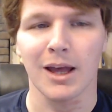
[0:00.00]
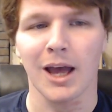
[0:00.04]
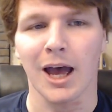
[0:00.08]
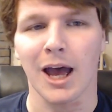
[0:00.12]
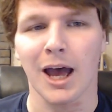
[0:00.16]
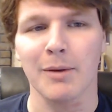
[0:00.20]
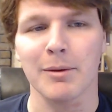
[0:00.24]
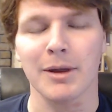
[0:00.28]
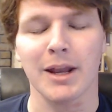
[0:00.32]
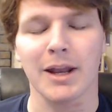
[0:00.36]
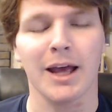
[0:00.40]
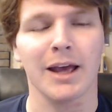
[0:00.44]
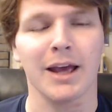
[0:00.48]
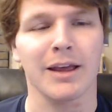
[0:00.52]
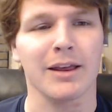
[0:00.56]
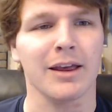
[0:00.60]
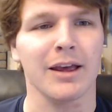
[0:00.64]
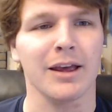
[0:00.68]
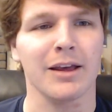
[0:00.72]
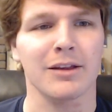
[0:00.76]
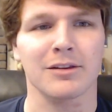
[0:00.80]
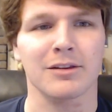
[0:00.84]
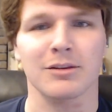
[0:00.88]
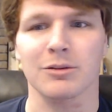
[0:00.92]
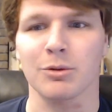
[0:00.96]
I mean, I
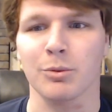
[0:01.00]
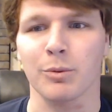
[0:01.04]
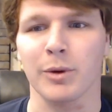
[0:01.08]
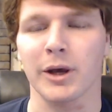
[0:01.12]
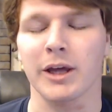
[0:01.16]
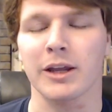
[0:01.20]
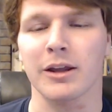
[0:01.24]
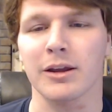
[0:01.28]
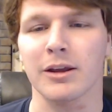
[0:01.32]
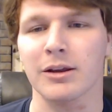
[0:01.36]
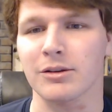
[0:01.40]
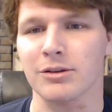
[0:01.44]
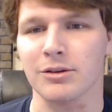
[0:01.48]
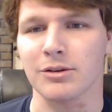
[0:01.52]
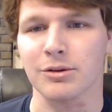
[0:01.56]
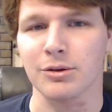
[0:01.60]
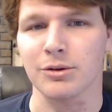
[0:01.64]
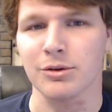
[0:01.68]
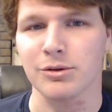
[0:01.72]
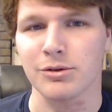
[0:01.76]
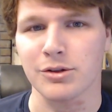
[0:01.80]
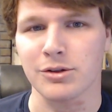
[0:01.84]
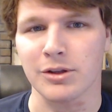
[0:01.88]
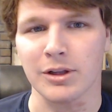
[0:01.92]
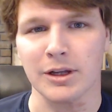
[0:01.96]
guess weddings are
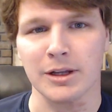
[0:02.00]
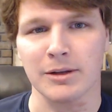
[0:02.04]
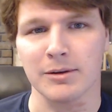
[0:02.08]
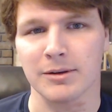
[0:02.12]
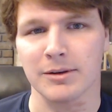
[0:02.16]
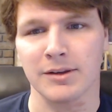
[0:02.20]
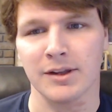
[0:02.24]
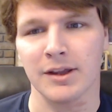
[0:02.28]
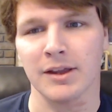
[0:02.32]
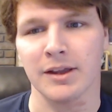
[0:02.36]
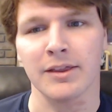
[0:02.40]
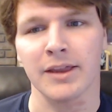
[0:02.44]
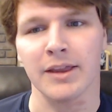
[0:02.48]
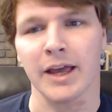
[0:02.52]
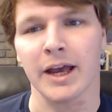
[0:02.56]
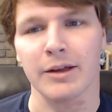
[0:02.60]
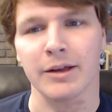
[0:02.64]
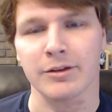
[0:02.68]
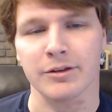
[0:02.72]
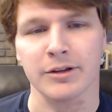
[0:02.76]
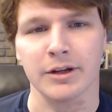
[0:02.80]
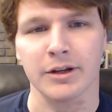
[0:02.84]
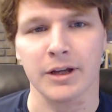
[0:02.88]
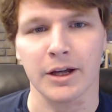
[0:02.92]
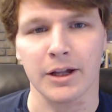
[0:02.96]
usually ten
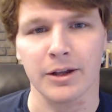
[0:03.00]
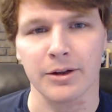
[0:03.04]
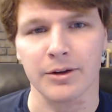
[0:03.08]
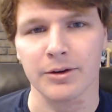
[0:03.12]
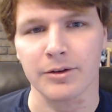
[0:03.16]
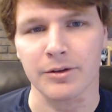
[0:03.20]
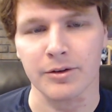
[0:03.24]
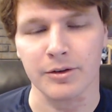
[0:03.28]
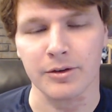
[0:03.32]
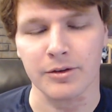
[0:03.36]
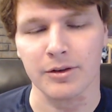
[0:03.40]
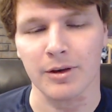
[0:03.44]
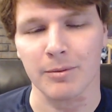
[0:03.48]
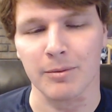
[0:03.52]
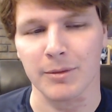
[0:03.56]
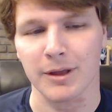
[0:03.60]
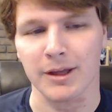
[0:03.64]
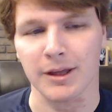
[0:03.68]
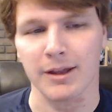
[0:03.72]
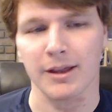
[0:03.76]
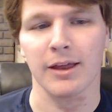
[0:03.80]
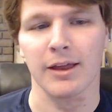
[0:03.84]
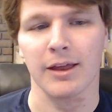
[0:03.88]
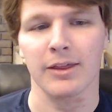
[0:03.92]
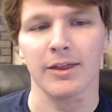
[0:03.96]
thousand dollars or something
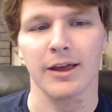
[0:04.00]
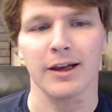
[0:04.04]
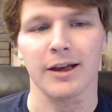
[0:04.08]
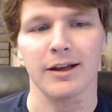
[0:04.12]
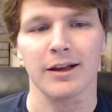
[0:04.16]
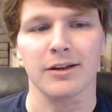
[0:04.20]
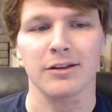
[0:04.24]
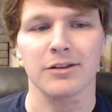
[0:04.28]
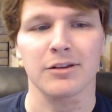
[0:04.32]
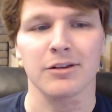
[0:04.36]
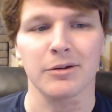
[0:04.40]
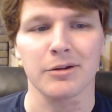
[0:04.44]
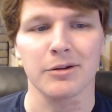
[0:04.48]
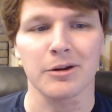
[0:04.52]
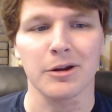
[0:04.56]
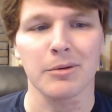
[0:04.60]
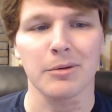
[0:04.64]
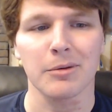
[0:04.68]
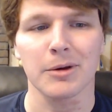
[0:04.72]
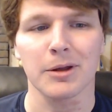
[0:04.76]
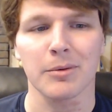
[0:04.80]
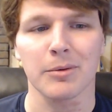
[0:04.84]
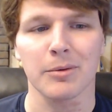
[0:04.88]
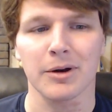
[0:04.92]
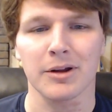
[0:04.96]
like that, so
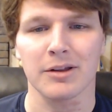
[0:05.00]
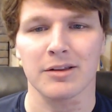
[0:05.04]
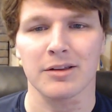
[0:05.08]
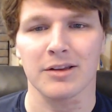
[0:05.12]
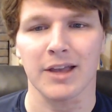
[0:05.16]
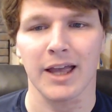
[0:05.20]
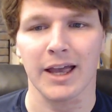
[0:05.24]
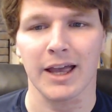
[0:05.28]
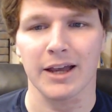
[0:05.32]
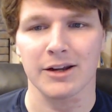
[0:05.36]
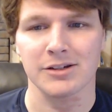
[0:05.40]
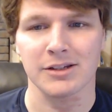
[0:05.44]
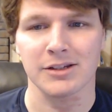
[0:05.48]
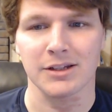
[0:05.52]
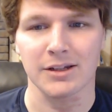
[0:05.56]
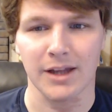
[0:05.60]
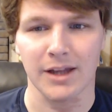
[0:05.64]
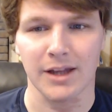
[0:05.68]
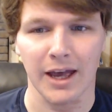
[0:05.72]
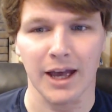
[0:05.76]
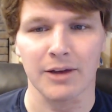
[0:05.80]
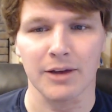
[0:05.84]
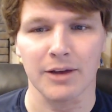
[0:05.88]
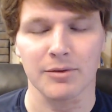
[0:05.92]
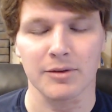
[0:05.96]
nobody wants to actually
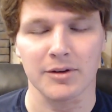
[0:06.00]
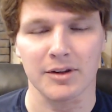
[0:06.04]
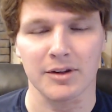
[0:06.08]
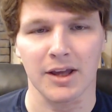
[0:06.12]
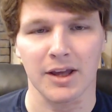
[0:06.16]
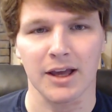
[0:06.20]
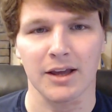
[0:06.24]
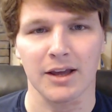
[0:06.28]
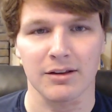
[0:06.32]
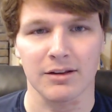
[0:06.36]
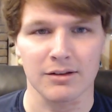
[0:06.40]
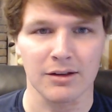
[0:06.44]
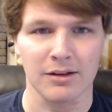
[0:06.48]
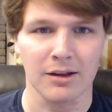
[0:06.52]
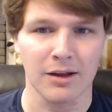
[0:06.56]
advertise